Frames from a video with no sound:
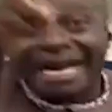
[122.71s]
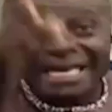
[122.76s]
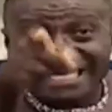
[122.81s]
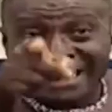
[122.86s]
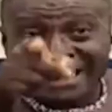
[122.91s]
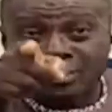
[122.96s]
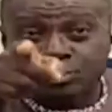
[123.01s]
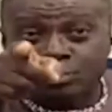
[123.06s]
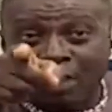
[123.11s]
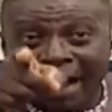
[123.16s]

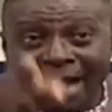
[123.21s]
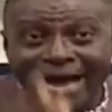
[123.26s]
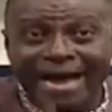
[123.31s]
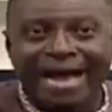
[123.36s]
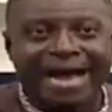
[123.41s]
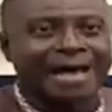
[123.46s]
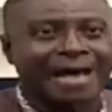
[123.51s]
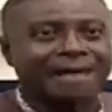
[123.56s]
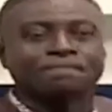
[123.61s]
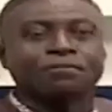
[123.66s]
is
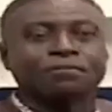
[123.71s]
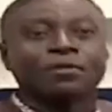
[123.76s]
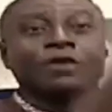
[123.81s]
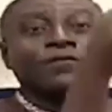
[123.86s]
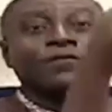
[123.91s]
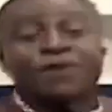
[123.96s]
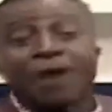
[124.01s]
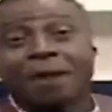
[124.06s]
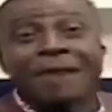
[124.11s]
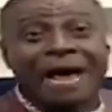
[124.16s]
why
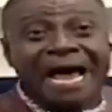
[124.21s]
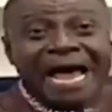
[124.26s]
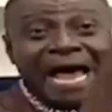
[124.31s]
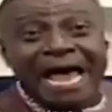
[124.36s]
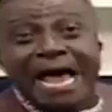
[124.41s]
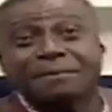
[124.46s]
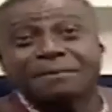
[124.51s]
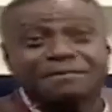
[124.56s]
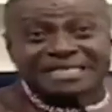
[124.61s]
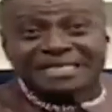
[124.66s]
former
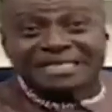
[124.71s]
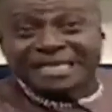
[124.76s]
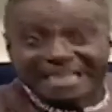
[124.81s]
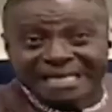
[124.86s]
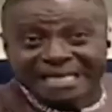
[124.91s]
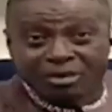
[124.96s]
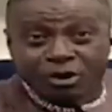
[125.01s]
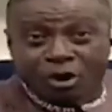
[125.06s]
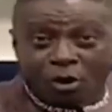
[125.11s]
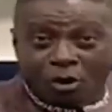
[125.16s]
M C, you
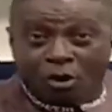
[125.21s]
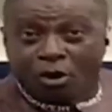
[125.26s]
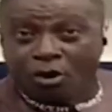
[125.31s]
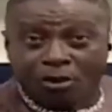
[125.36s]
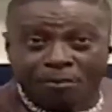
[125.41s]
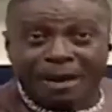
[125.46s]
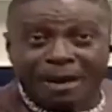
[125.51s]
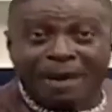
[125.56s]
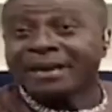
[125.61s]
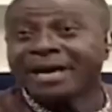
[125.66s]
know, on
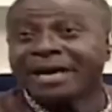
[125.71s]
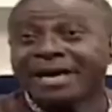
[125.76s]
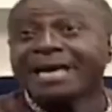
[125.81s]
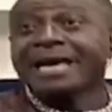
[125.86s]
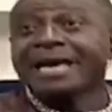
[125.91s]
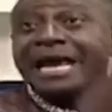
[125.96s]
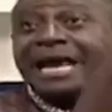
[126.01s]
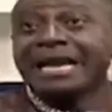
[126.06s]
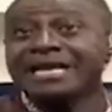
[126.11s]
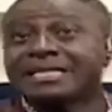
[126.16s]
Mammy,
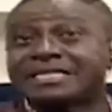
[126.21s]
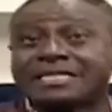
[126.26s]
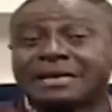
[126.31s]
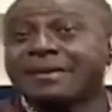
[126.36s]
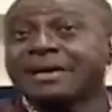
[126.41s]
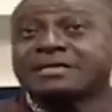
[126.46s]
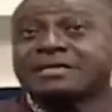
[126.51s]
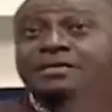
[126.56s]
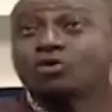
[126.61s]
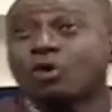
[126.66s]

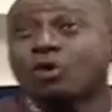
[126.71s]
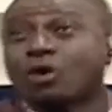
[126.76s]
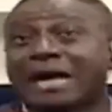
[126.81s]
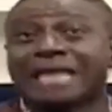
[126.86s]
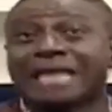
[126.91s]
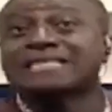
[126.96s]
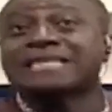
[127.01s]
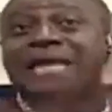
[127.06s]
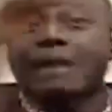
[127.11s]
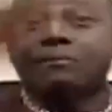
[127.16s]
Elizabeth
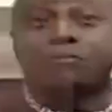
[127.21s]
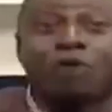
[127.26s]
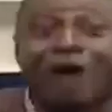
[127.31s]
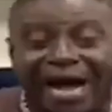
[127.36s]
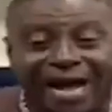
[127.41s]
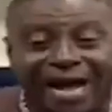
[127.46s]
Dokas Amwa.